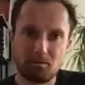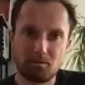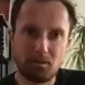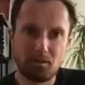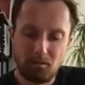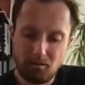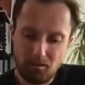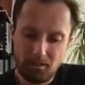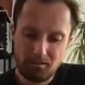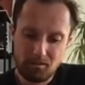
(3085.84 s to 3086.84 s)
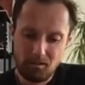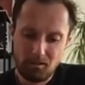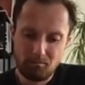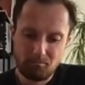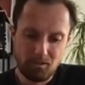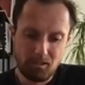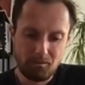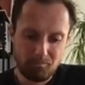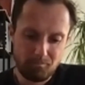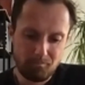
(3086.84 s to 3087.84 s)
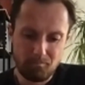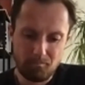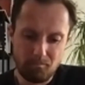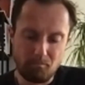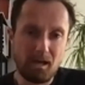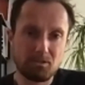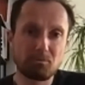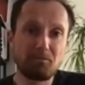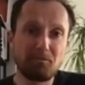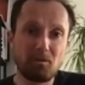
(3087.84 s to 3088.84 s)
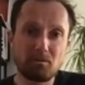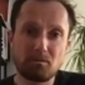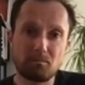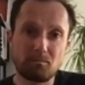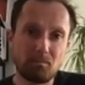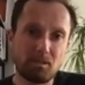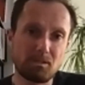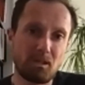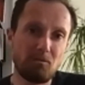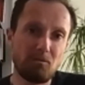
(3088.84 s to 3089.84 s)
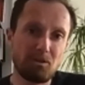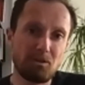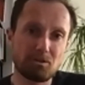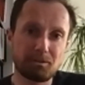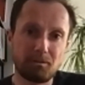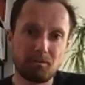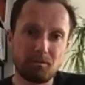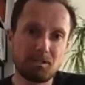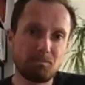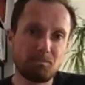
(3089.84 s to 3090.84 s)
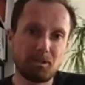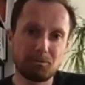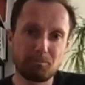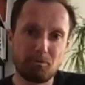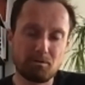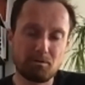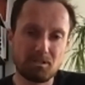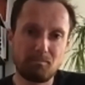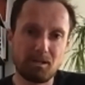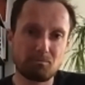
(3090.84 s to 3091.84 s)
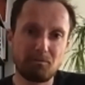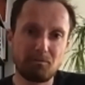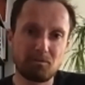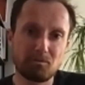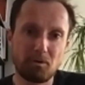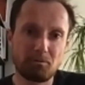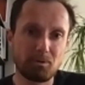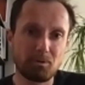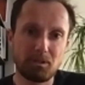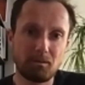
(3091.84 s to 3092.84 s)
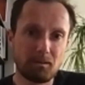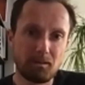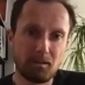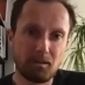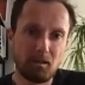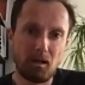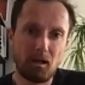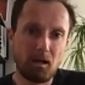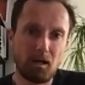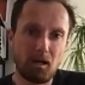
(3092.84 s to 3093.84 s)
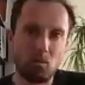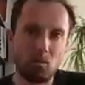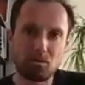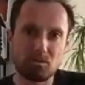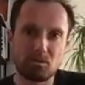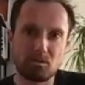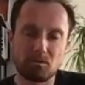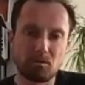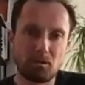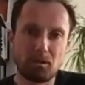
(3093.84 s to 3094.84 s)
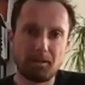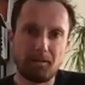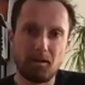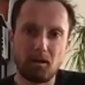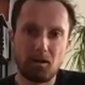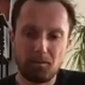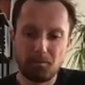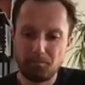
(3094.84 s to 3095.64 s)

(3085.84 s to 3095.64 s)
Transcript: I'd say, yeah, mass refund is a key feature. You need to be able to process mass refunds for everybody at once. I